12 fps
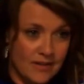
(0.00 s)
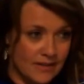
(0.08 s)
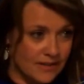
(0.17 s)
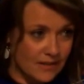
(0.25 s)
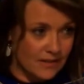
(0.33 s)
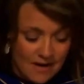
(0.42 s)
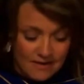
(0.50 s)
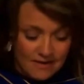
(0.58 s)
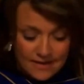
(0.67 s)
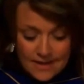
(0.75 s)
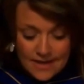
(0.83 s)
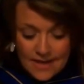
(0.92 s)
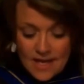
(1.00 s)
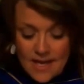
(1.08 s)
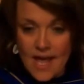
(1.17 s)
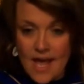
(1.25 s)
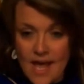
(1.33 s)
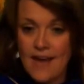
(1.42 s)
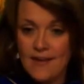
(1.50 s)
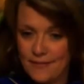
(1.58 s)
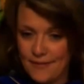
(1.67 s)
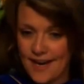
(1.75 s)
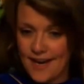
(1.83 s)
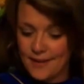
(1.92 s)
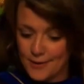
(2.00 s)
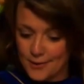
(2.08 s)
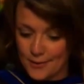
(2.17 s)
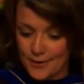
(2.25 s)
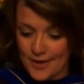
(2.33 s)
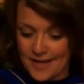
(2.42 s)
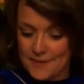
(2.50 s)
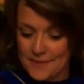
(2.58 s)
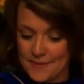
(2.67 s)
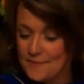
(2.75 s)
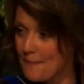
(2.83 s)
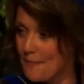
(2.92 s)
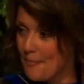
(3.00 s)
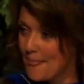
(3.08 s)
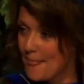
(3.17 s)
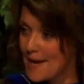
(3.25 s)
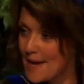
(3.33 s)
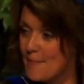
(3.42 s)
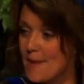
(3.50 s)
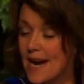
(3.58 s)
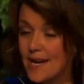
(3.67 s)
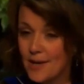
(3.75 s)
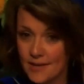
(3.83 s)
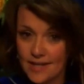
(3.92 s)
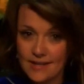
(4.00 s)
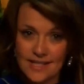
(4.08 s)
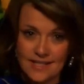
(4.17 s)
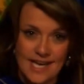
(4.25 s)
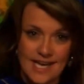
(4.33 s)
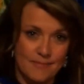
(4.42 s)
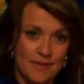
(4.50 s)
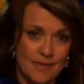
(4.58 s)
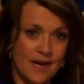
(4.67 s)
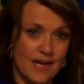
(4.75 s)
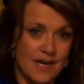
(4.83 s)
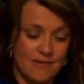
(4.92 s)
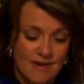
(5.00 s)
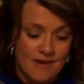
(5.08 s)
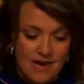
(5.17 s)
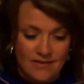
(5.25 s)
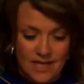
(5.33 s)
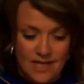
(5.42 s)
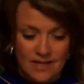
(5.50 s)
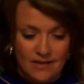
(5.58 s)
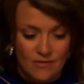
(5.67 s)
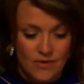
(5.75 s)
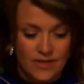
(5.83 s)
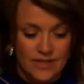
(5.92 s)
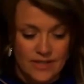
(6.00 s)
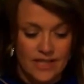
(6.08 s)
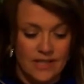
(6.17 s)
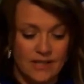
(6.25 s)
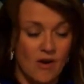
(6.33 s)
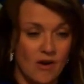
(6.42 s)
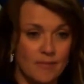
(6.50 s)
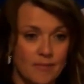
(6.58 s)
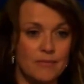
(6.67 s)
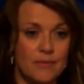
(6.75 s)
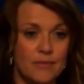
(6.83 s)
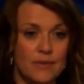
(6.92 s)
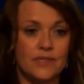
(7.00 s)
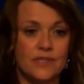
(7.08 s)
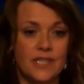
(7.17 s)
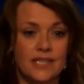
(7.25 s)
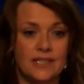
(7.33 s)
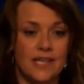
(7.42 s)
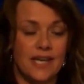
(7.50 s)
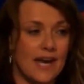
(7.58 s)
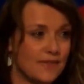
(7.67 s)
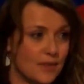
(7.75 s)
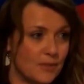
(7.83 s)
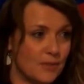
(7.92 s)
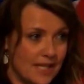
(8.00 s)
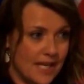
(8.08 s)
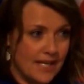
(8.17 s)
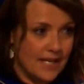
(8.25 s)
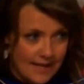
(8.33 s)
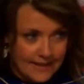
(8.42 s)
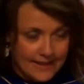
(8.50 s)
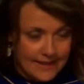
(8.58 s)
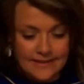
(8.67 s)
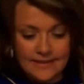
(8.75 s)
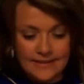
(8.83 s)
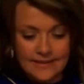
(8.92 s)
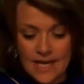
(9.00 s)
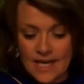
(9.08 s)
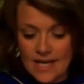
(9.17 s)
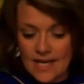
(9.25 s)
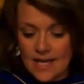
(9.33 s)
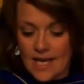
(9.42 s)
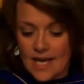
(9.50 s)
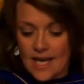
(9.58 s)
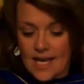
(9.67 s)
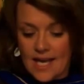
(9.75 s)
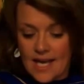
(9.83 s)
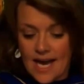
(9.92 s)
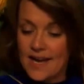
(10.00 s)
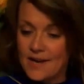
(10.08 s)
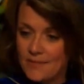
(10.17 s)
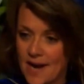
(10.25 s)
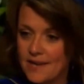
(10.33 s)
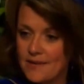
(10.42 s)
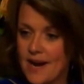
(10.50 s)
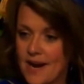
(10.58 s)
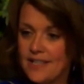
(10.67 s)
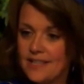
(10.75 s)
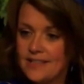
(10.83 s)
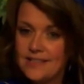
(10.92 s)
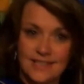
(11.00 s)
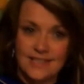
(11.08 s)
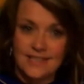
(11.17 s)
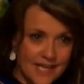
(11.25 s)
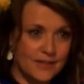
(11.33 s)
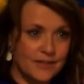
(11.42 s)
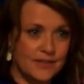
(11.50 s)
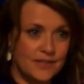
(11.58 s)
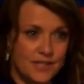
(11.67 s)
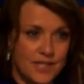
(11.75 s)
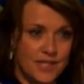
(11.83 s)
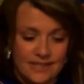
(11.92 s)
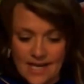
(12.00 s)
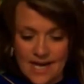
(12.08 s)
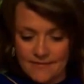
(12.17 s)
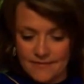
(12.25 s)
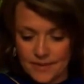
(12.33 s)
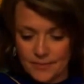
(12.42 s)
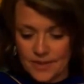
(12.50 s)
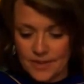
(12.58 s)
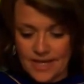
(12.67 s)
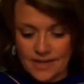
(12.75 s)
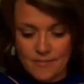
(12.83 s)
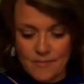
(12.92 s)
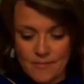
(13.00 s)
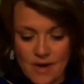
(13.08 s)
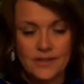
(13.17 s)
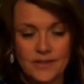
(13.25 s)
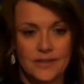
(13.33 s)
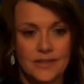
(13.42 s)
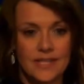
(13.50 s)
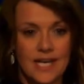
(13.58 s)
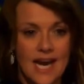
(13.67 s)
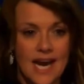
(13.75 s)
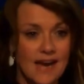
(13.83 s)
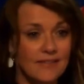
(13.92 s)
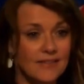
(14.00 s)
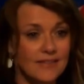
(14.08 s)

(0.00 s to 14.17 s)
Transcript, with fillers: there's a lot of it, and find the joy. Now, my career has had me running around in the woods in army boots chasing after pretend aliens. I then ran around in stilettos chasing after pretend monsters, and I have to